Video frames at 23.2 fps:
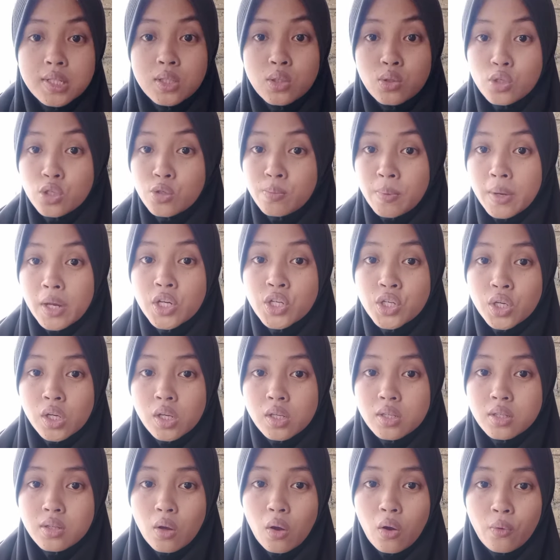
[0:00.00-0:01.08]

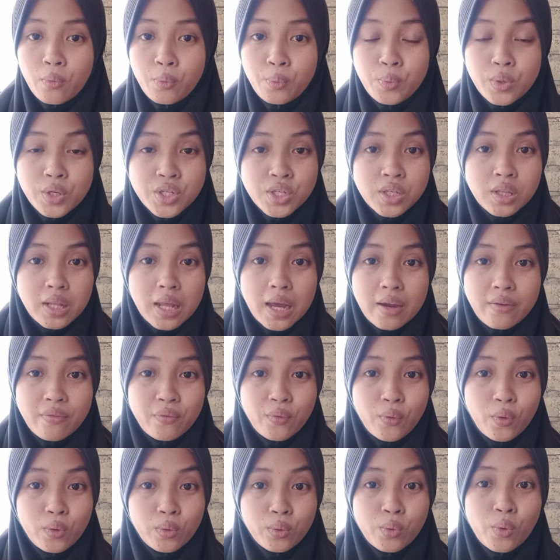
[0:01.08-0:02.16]
species of which live
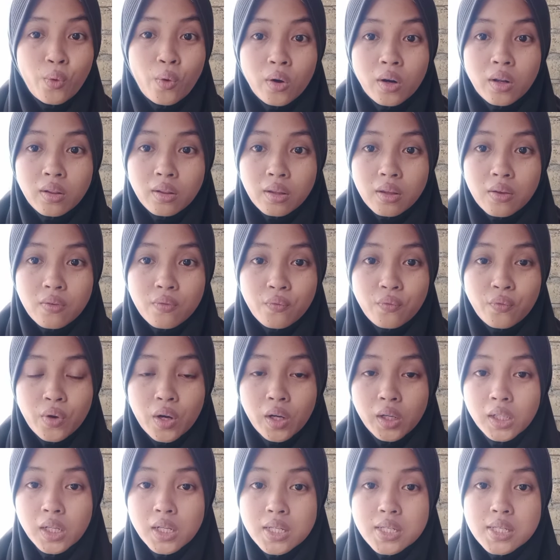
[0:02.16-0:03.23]
on coral reef.
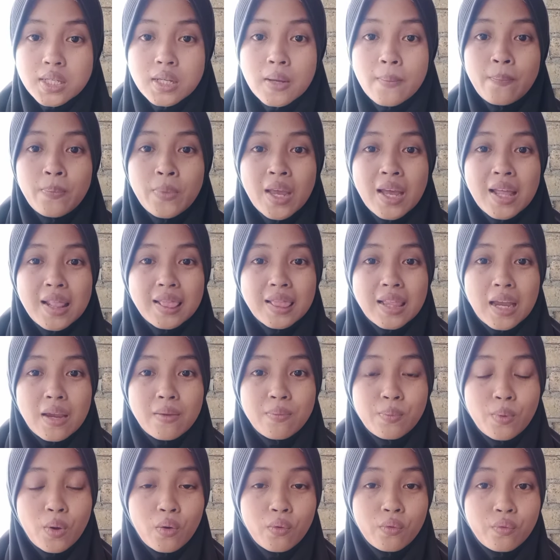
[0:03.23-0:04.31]
Various
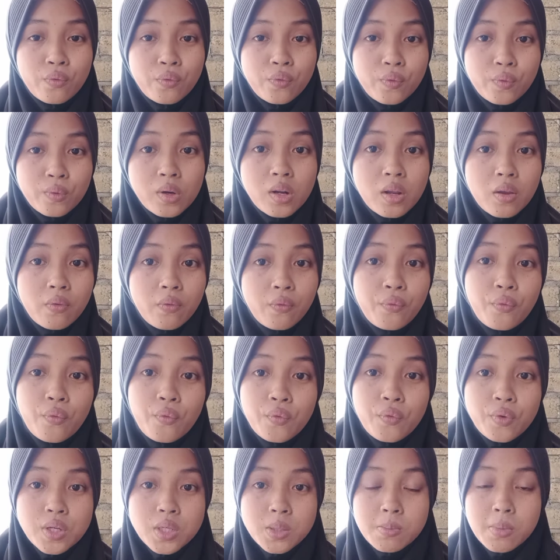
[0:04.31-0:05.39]
types of reef
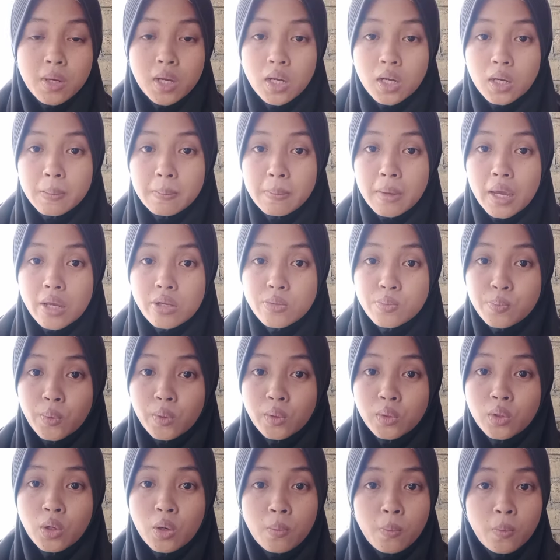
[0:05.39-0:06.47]
fish become
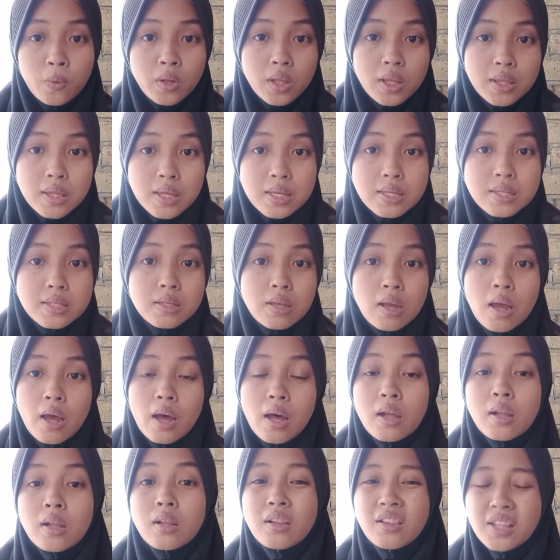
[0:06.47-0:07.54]
export commodities.
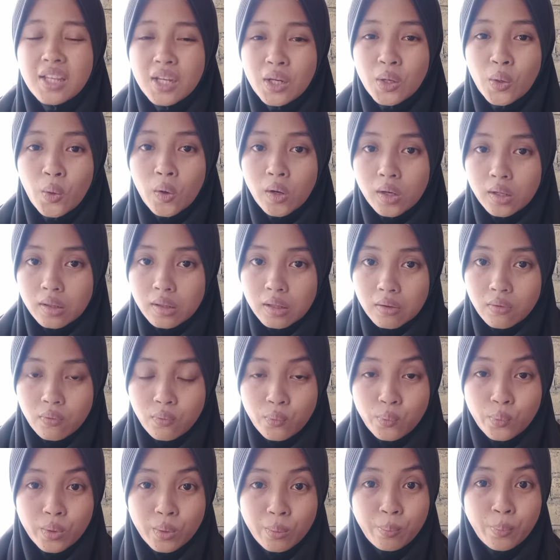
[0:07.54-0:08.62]
Healthy coral reef
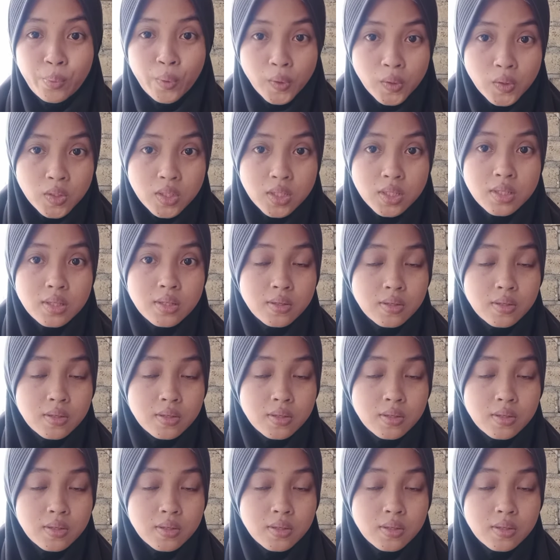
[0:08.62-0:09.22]
will produce